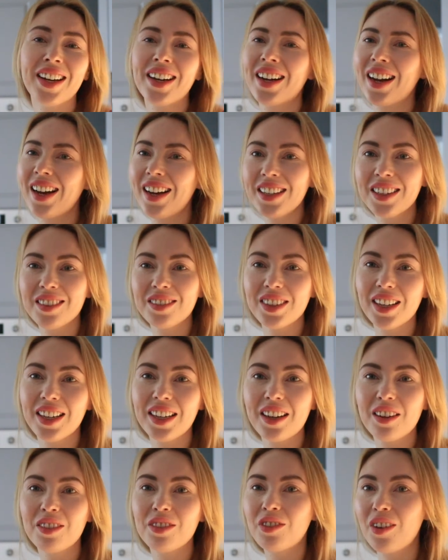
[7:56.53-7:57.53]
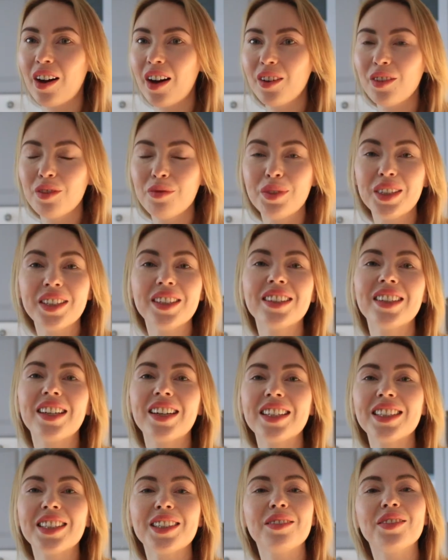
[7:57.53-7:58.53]
kind of like a five minute
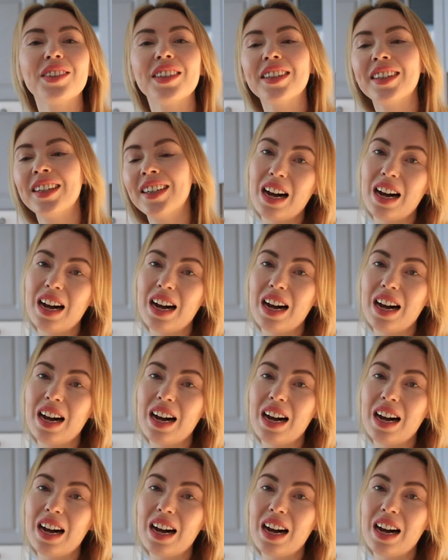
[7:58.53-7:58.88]
recipe.